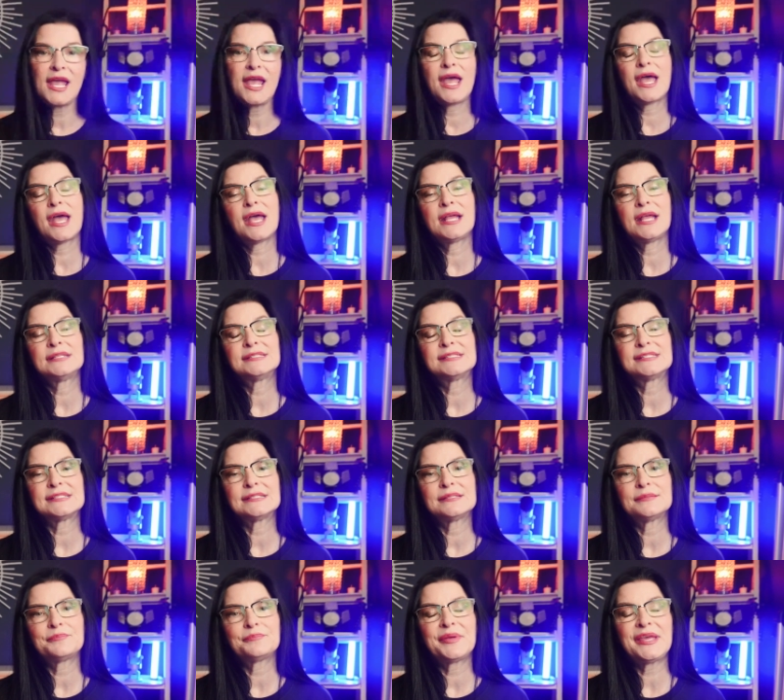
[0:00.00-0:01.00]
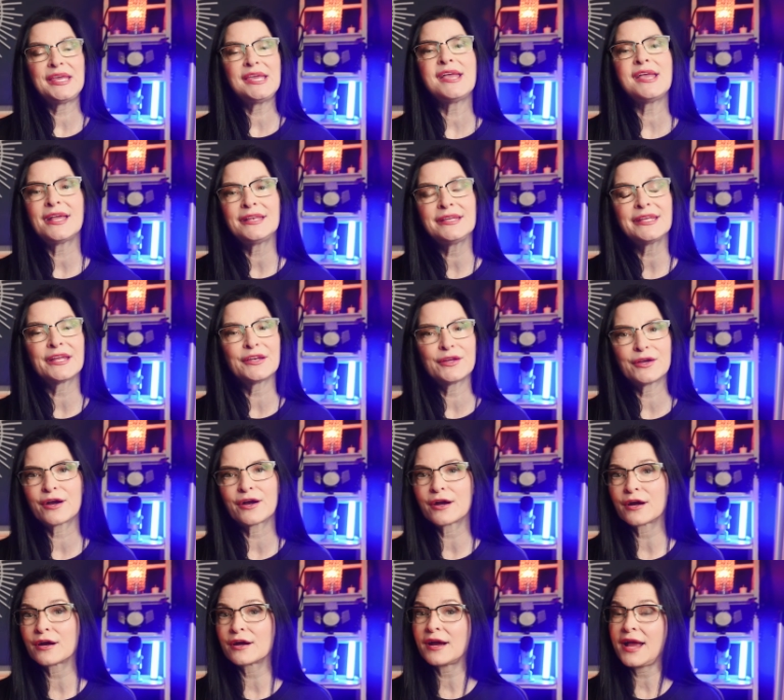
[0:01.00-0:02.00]
And PN can
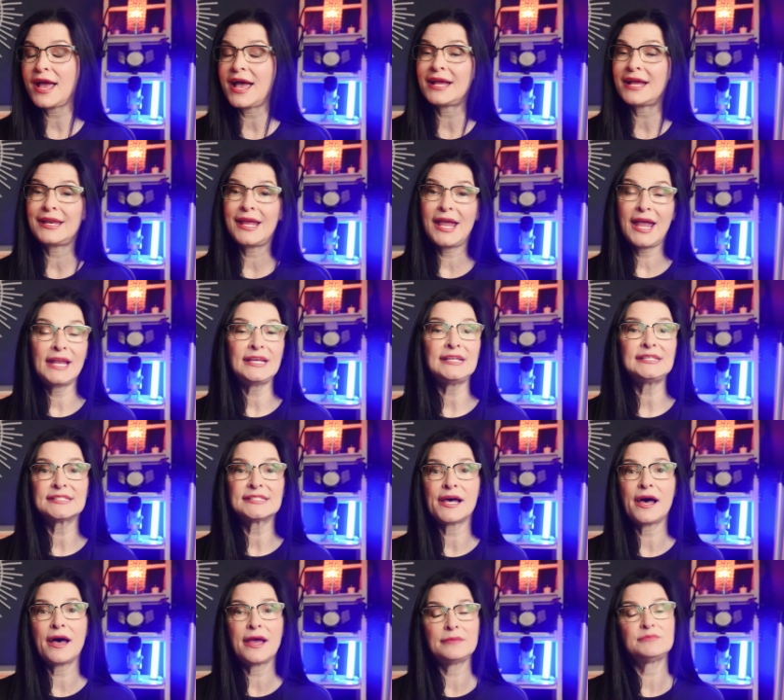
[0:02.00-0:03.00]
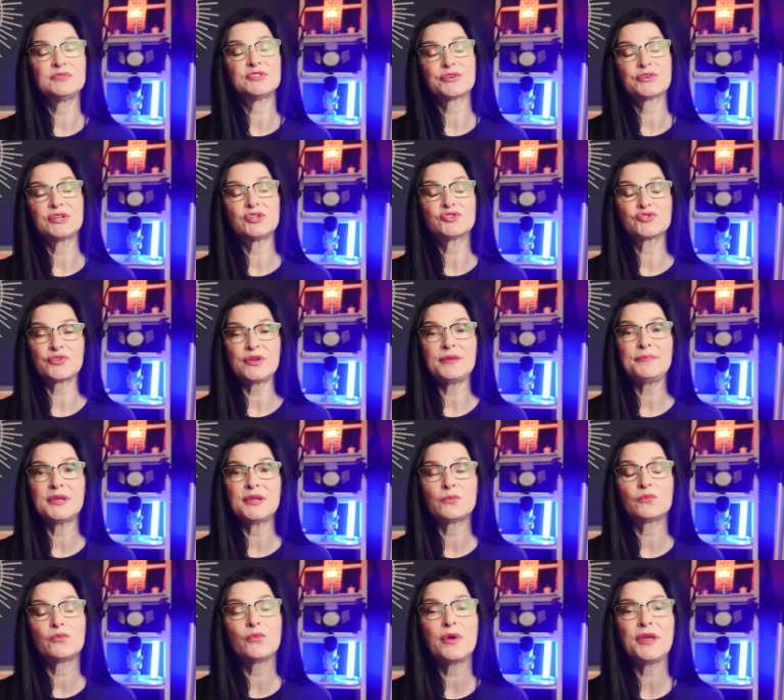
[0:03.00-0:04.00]
occur at any time during
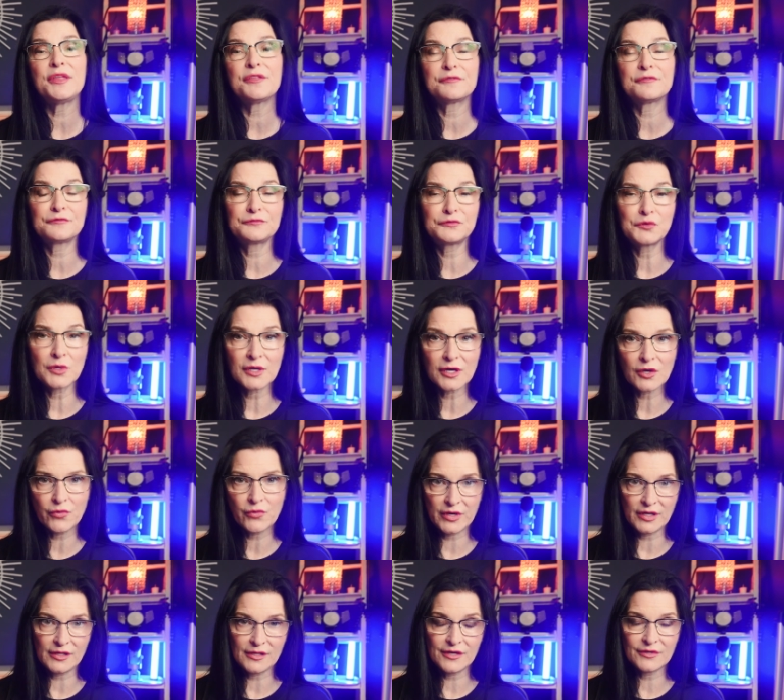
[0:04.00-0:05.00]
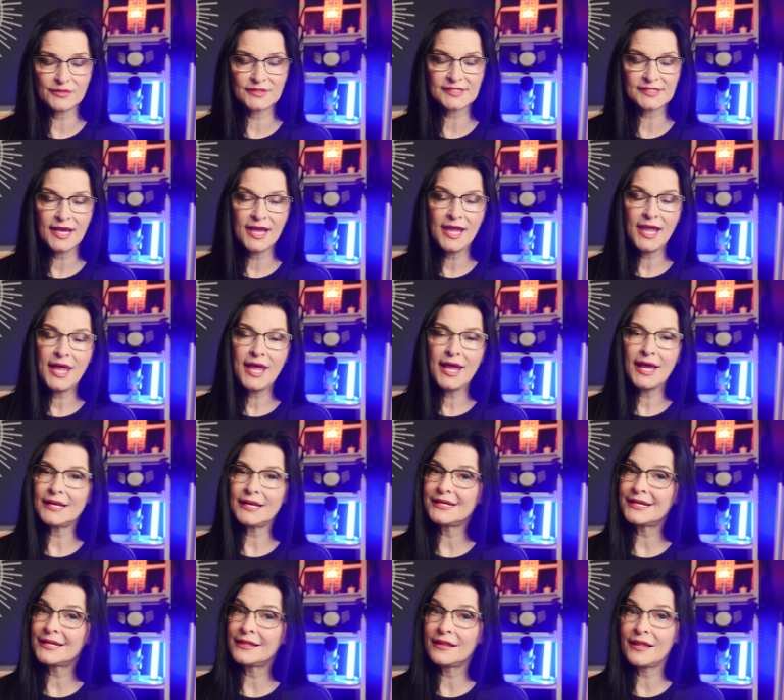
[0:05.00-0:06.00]
treatment with fluoroquinolones and
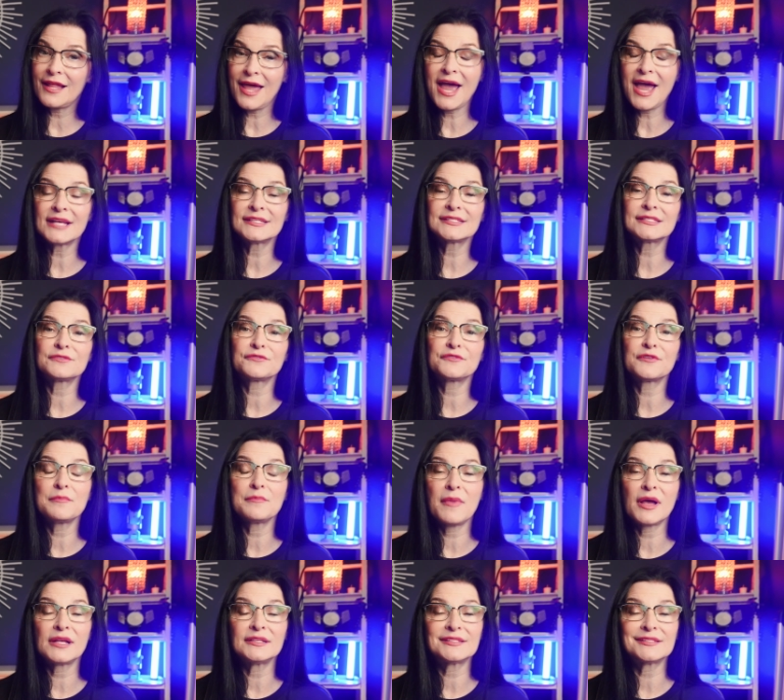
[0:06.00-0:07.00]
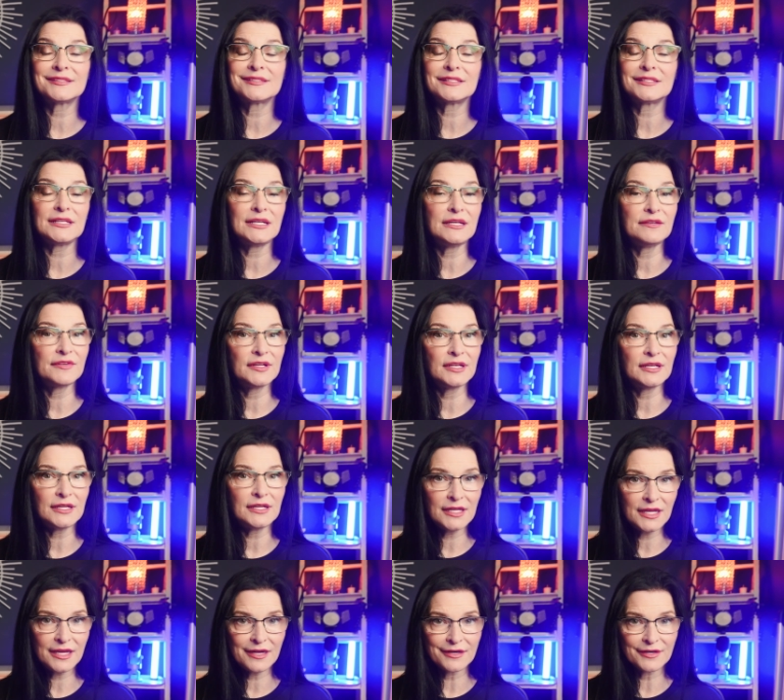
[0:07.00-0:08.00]
can last for months to even
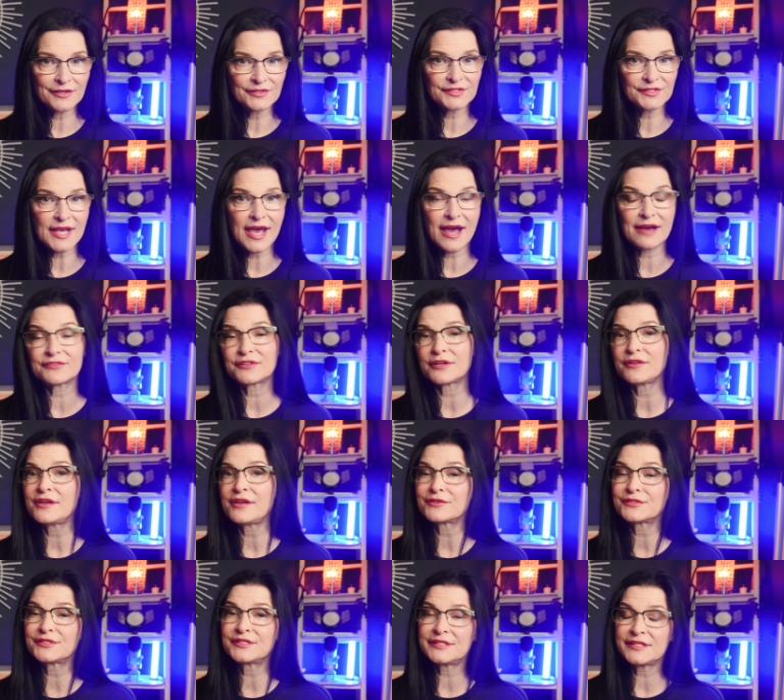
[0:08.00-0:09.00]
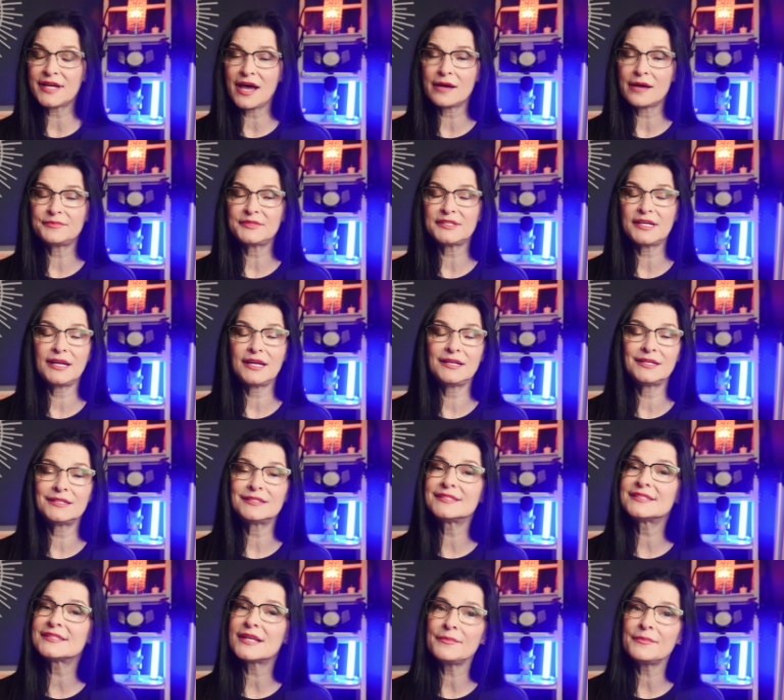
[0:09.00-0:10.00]
years after they're stopped. And in
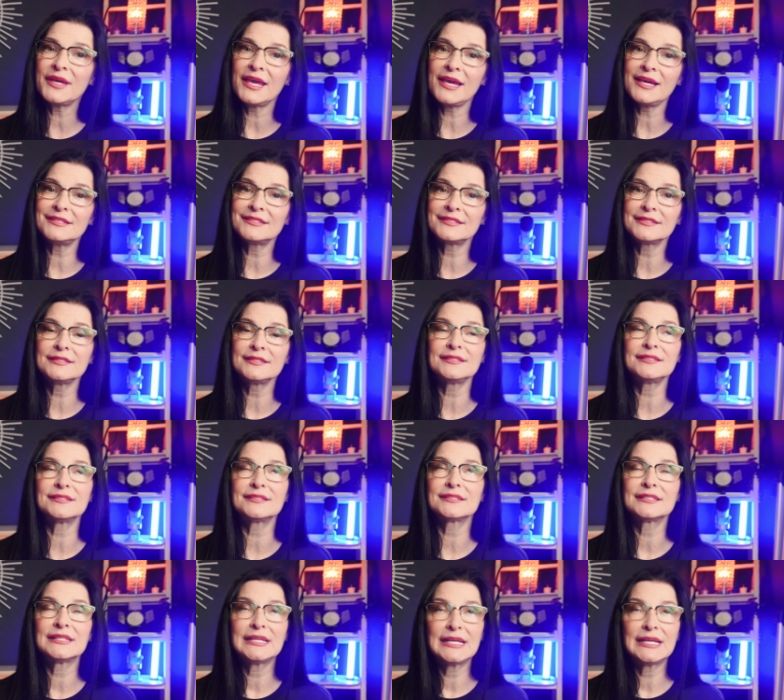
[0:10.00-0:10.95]
some cases,